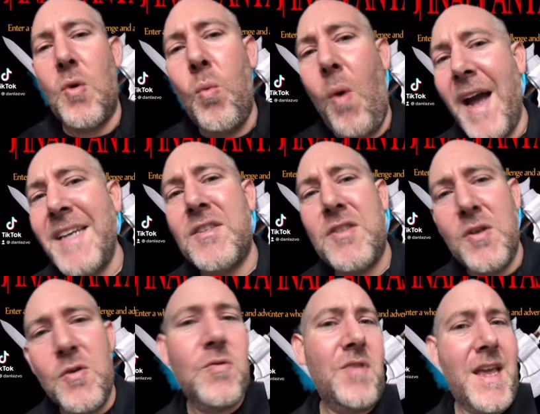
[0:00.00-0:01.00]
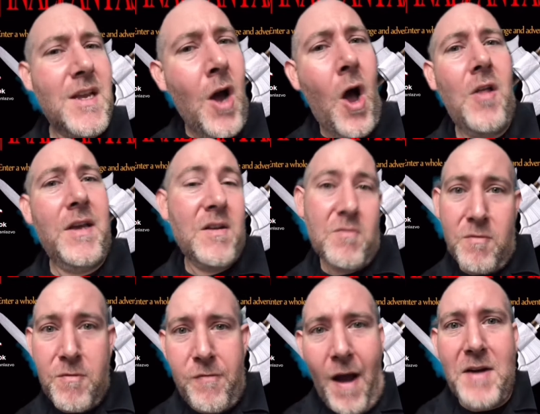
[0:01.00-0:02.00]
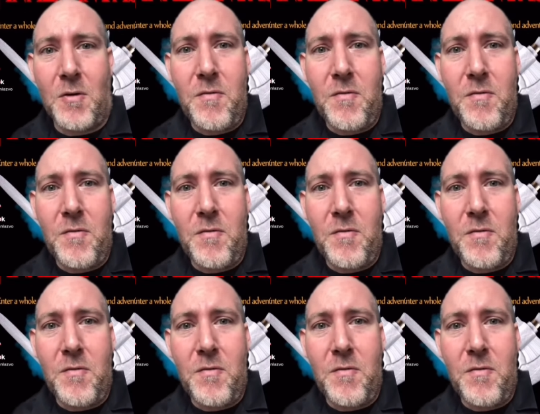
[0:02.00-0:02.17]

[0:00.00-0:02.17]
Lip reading: why do they call it Final